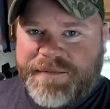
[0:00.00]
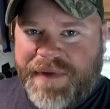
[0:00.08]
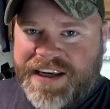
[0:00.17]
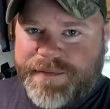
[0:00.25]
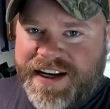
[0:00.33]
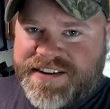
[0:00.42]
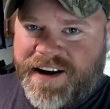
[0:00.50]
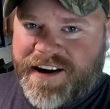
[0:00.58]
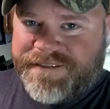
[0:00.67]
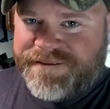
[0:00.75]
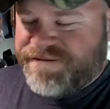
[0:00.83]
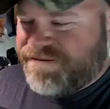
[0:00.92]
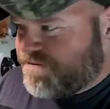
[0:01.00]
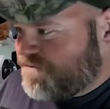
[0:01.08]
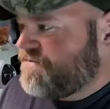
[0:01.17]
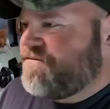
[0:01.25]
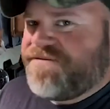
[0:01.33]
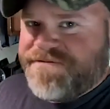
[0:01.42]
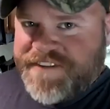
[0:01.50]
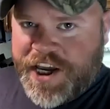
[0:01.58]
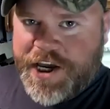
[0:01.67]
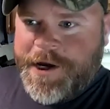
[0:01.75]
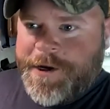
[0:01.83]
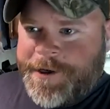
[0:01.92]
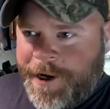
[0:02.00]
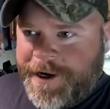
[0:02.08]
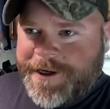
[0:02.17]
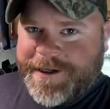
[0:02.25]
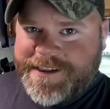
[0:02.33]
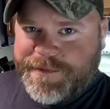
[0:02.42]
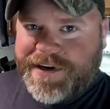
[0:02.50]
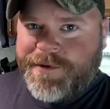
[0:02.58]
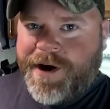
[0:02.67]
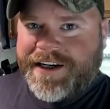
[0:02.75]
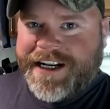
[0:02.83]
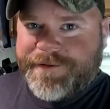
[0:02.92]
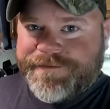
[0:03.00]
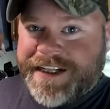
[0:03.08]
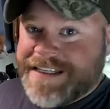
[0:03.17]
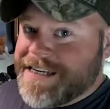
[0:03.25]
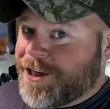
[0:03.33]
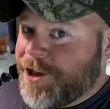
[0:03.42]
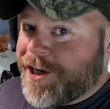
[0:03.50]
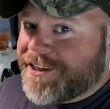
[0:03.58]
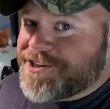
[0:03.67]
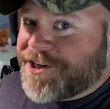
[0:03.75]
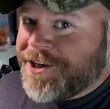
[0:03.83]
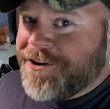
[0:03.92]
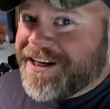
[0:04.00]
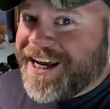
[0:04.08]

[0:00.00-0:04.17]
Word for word: My e-bike's gone. Gone. Somebody wanted it. Let's take a look at the security